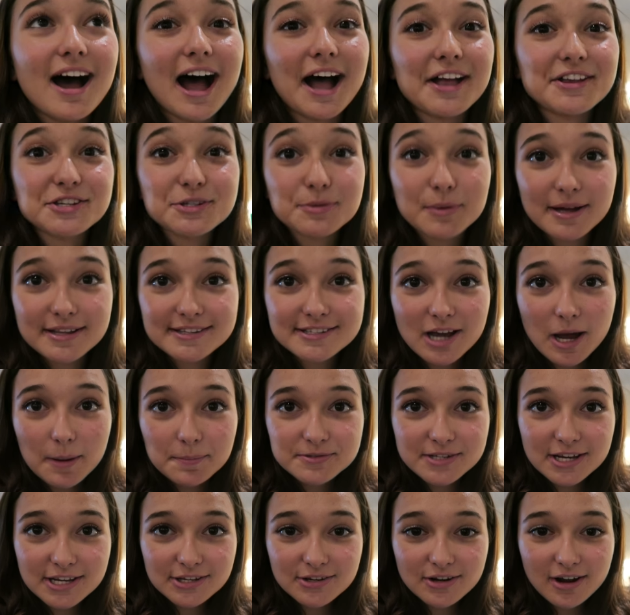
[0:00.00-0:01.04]
I just wanted to
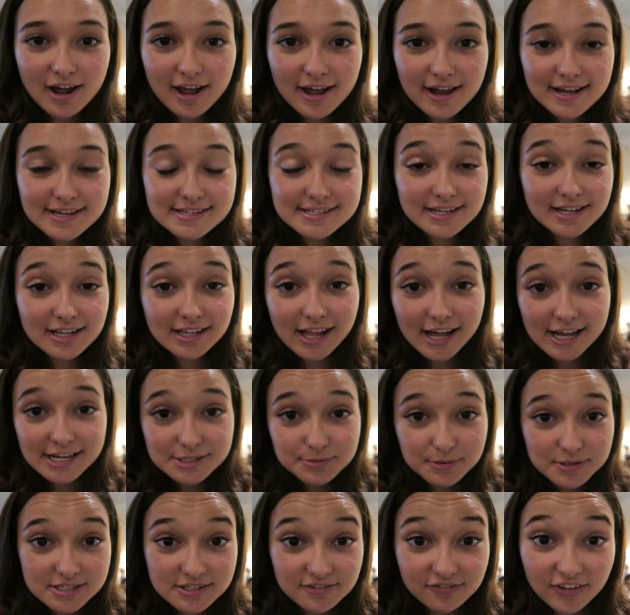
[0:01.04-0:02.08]
update you guys. The class
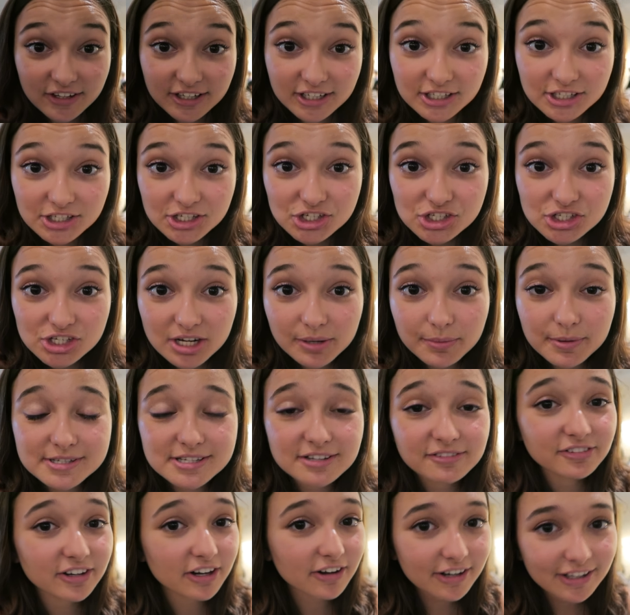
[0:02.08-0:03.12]
was finished. It was
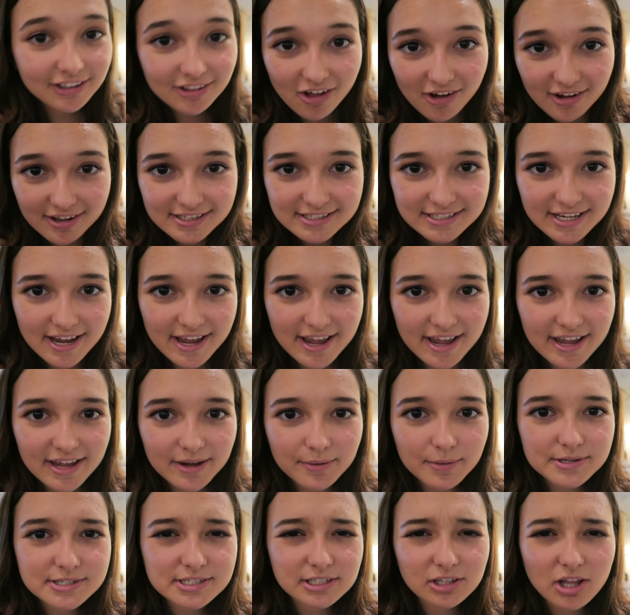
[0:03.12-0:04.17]
a very long day. It
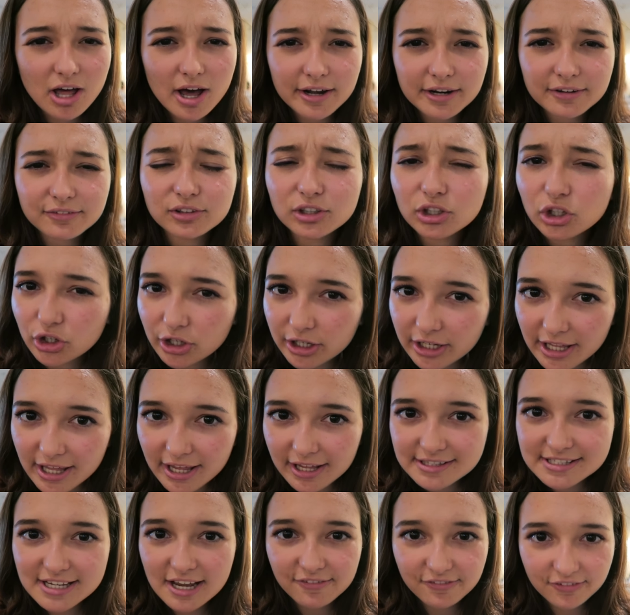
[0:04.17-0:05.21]
was a lot of learning,
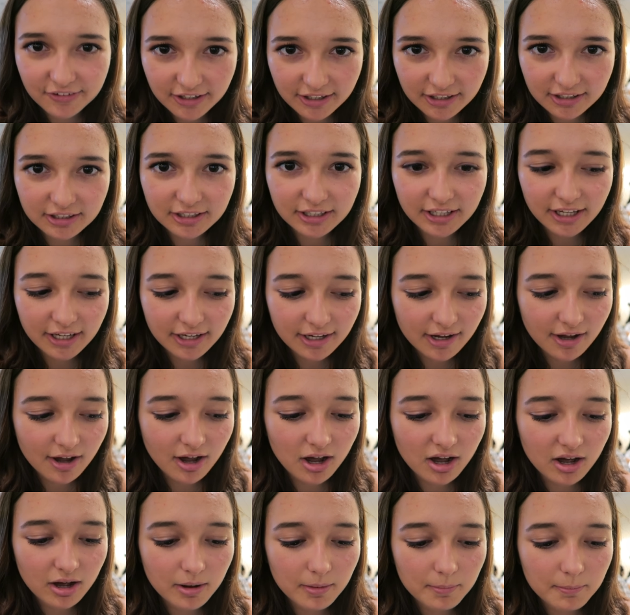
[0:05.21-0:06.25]
definitely.
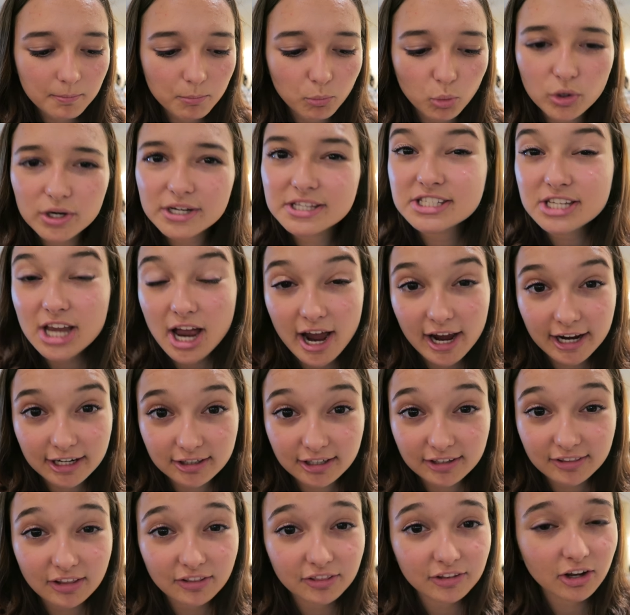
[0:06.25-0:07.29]
Um, more
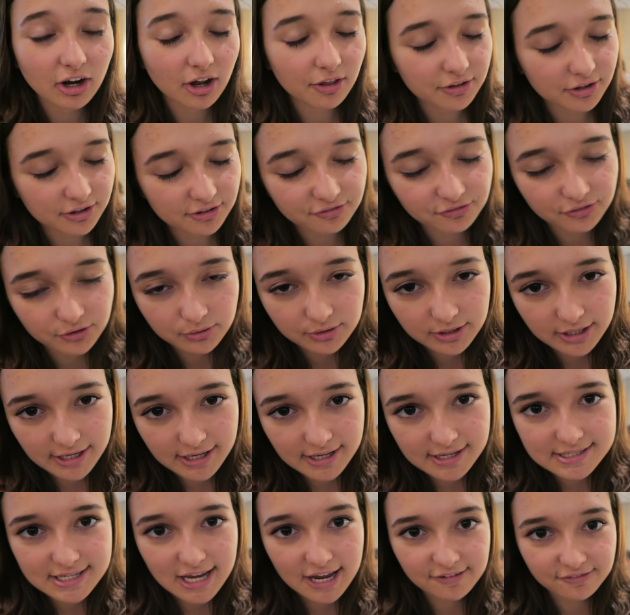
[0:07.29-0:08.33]
tiring than the other few
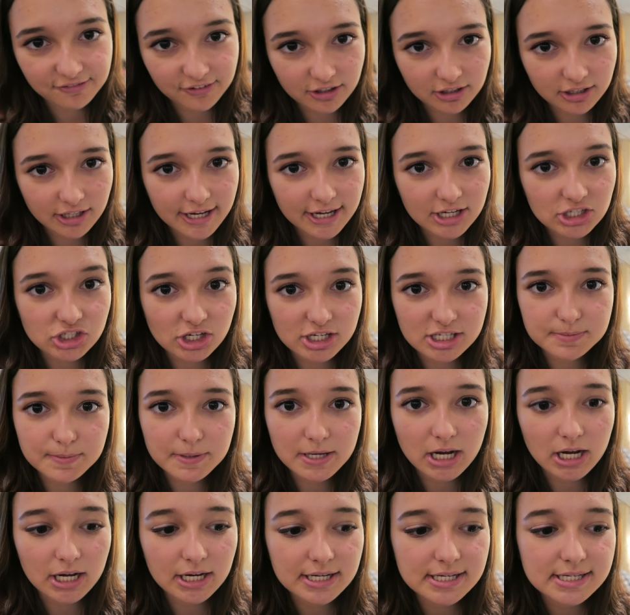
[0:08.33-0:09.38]
days, I feel like, just
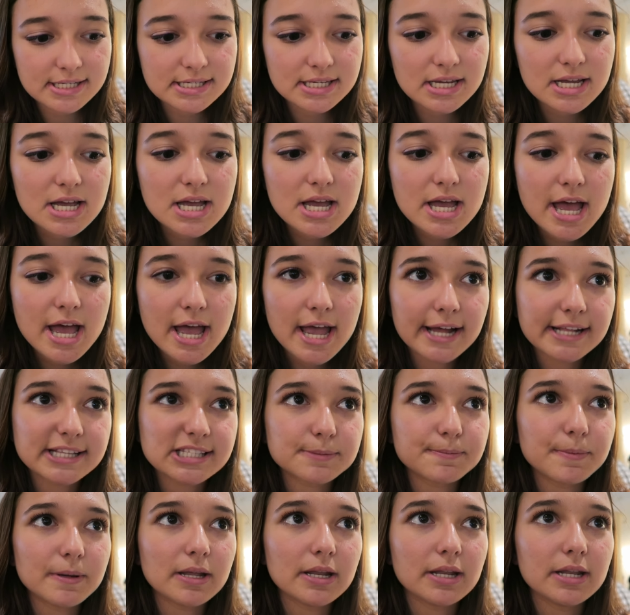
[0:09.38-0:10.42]
because it's
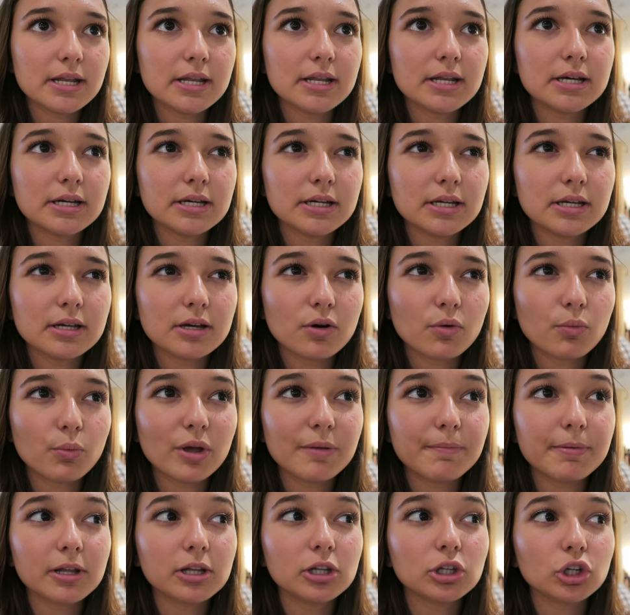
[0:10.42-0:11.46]
been,
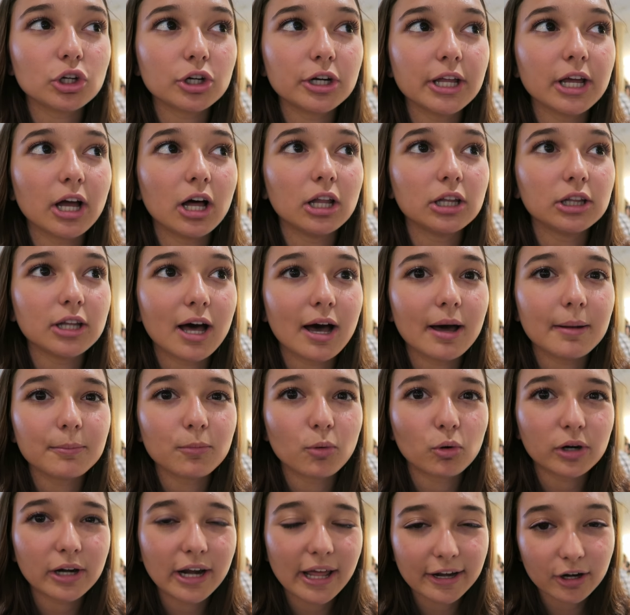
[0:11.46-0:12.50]
we've been learning a lot
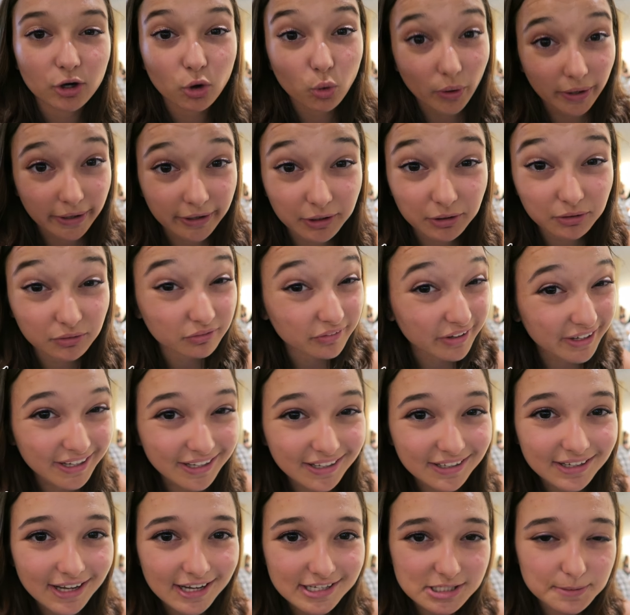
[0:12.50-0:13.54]
more at a quicker
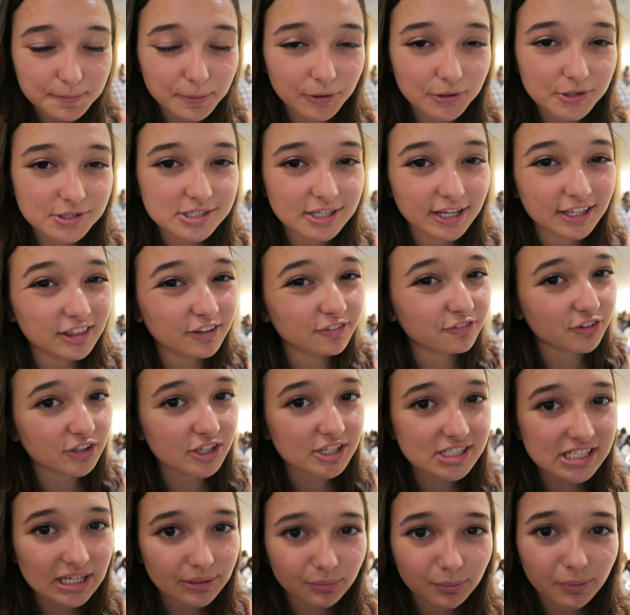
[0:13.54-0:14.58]
rate as opposed to like the
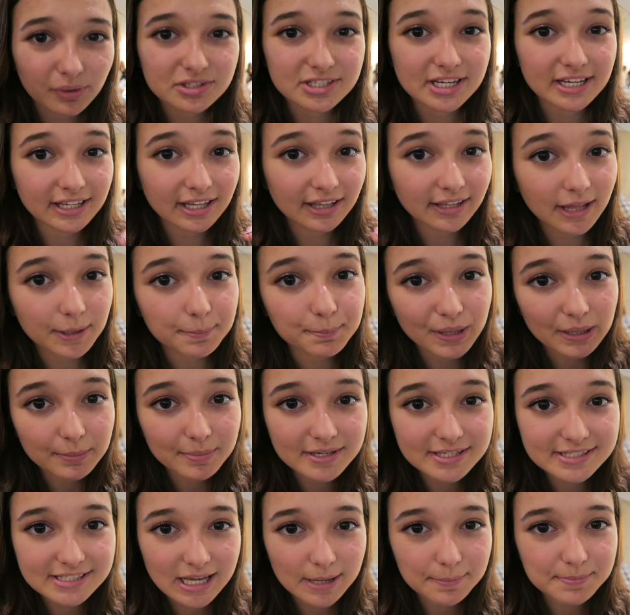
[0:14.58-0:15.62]
first day we were taking like
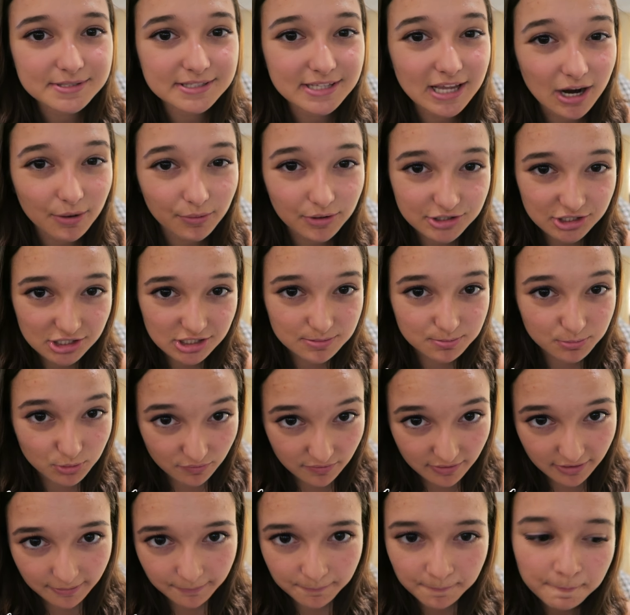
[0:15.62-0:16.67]
baby steps. Now we're just
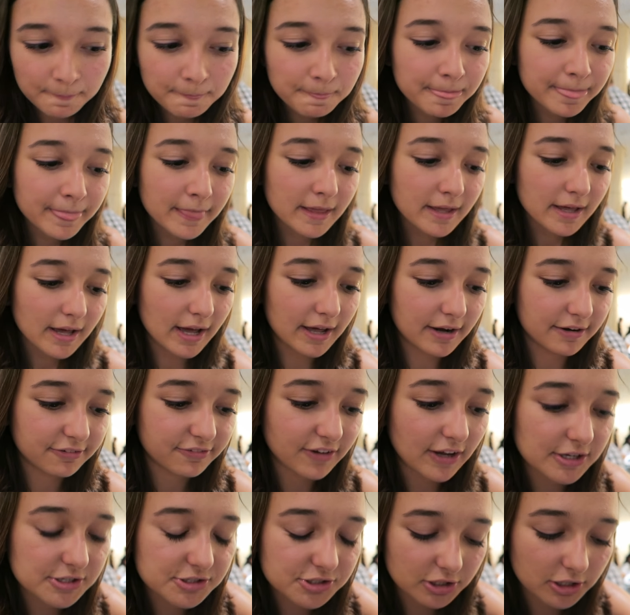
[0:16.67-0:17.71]
moving at a
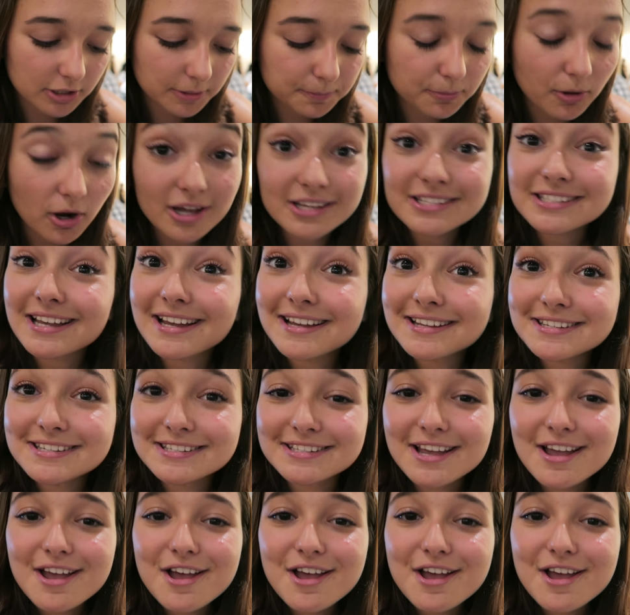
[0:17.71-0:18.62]
faster process.